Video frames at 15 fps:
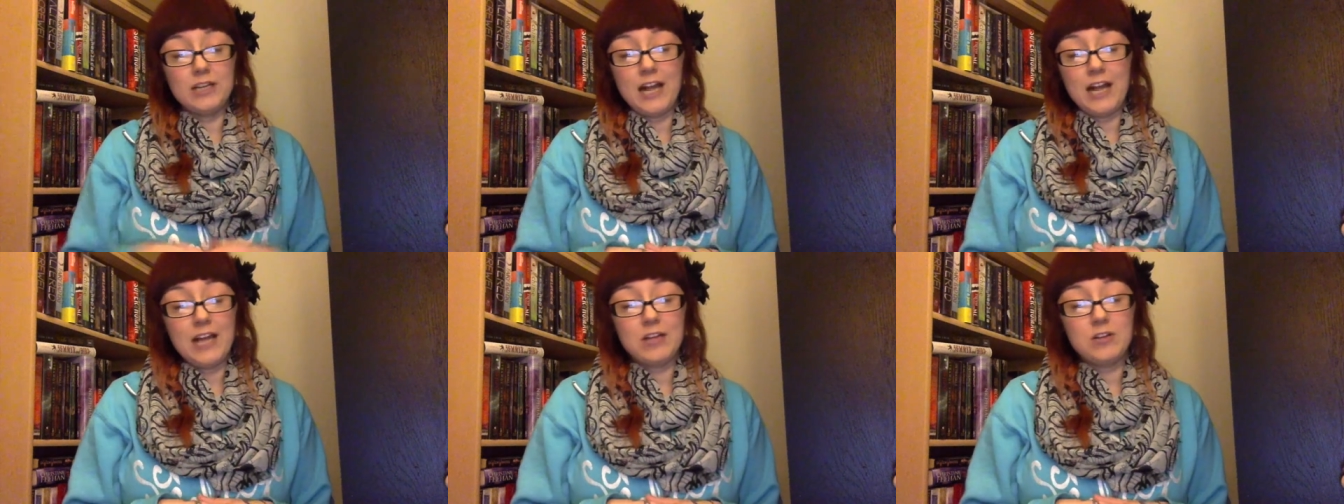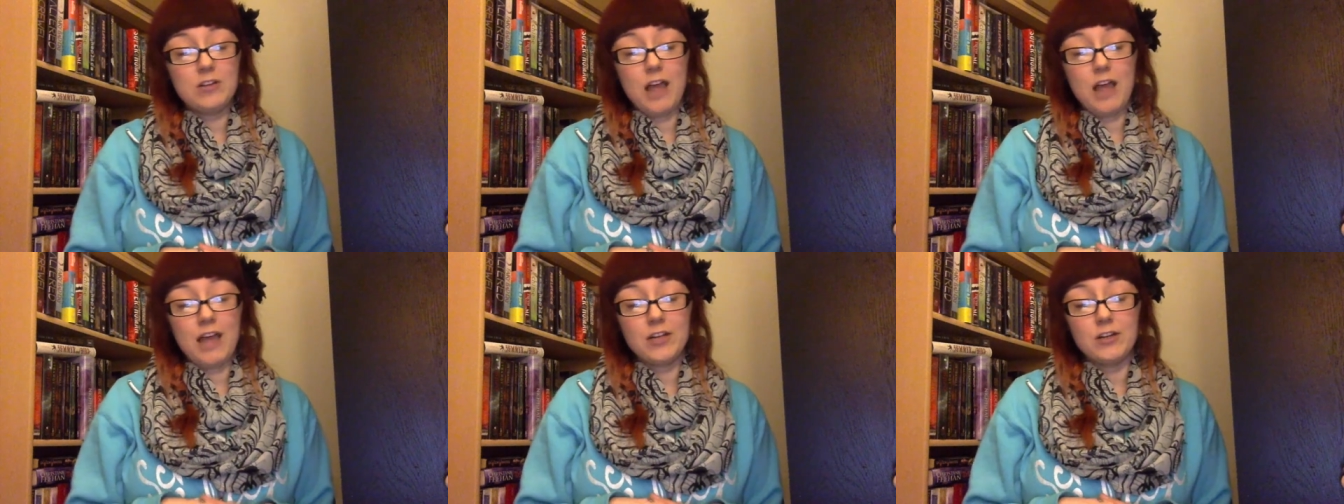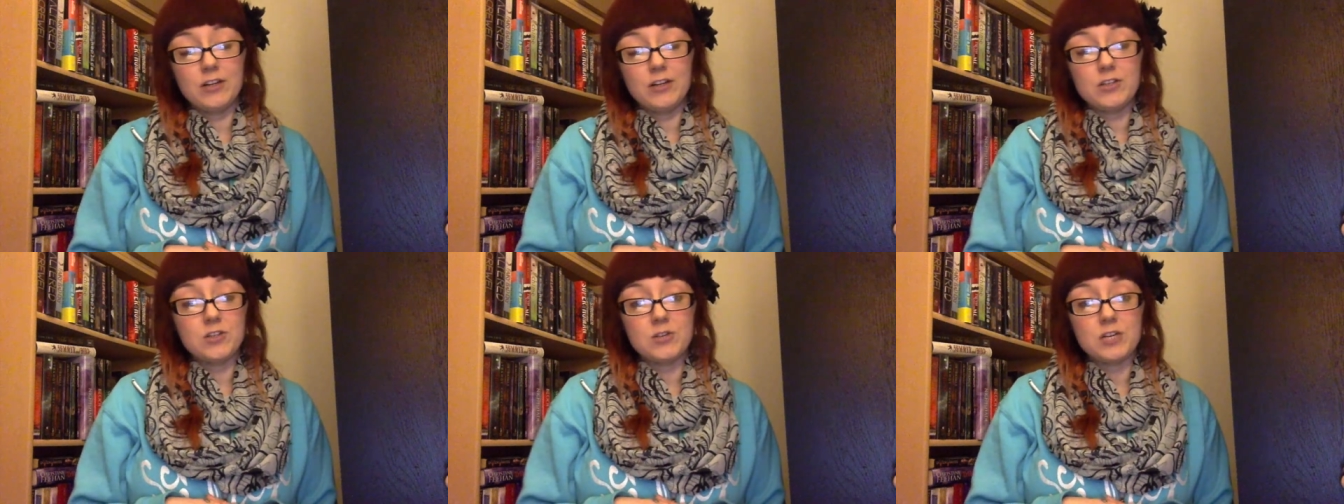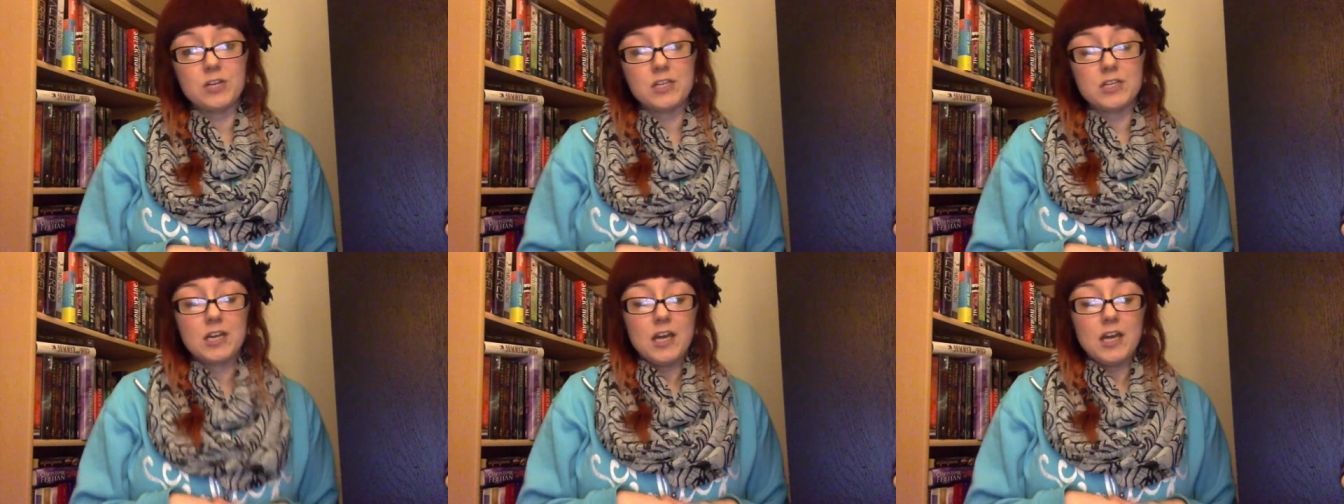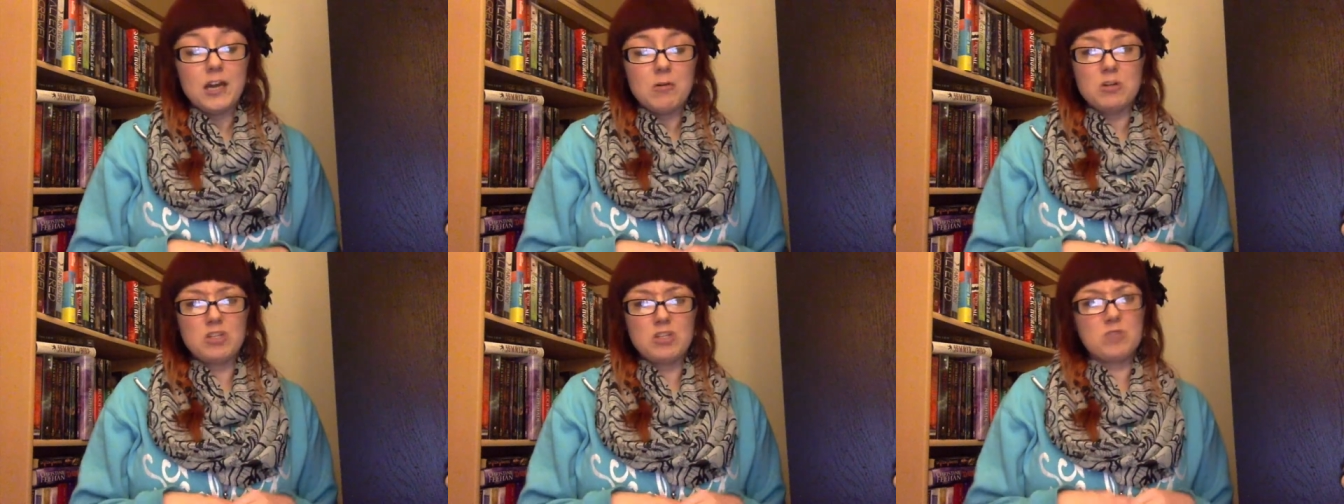and I couldn't do it,
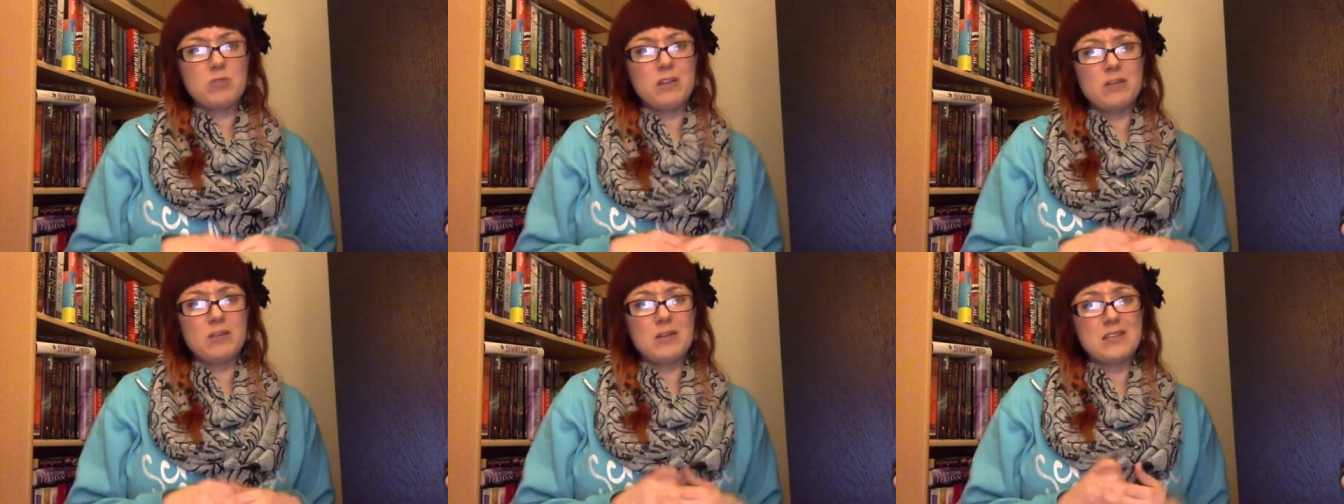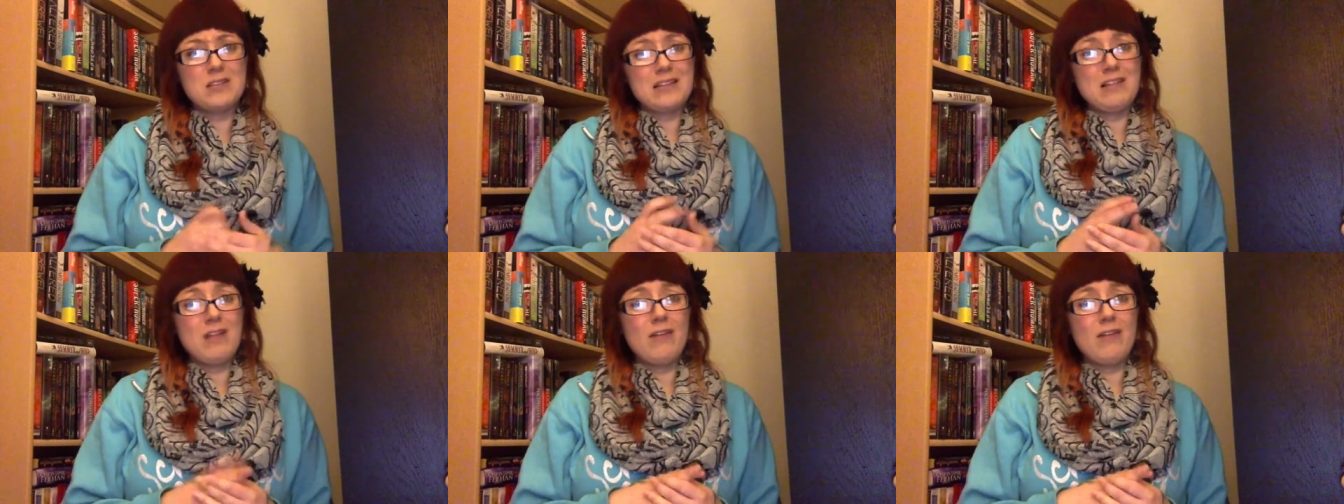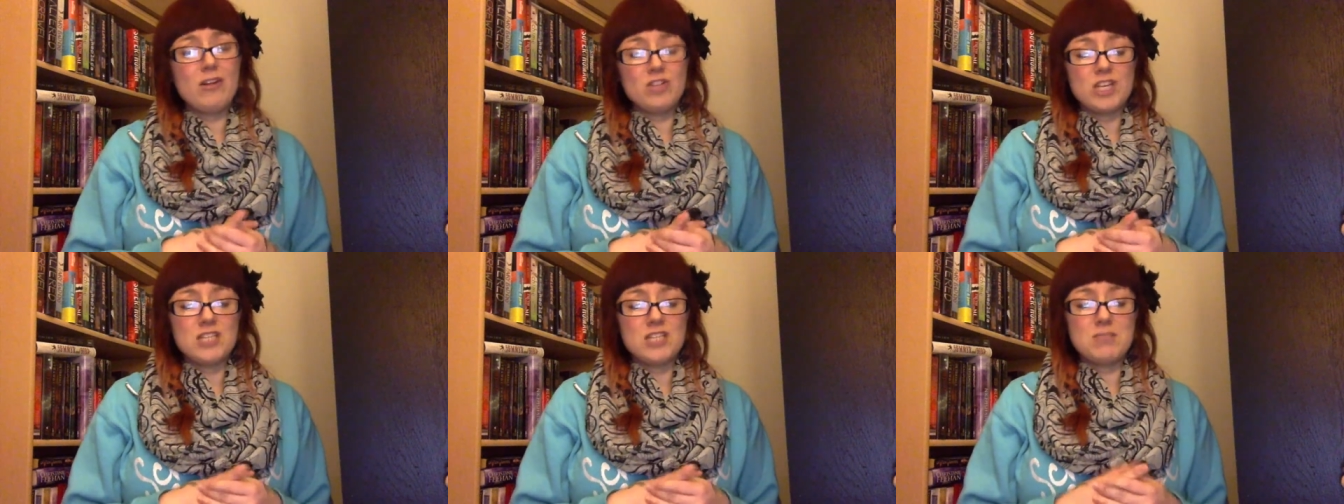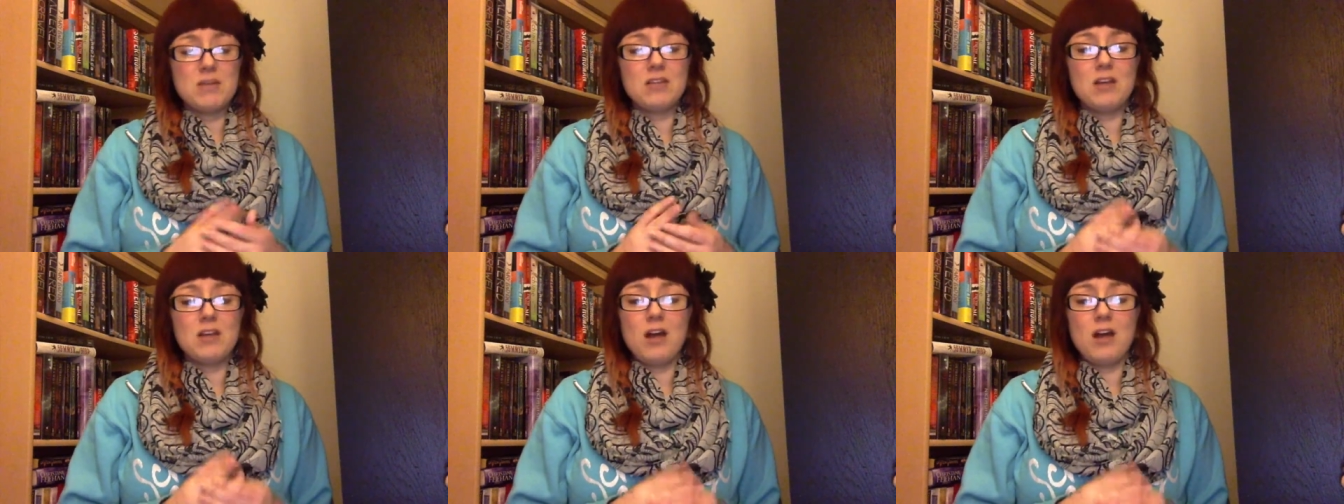which is weird because I love L.J. Smith.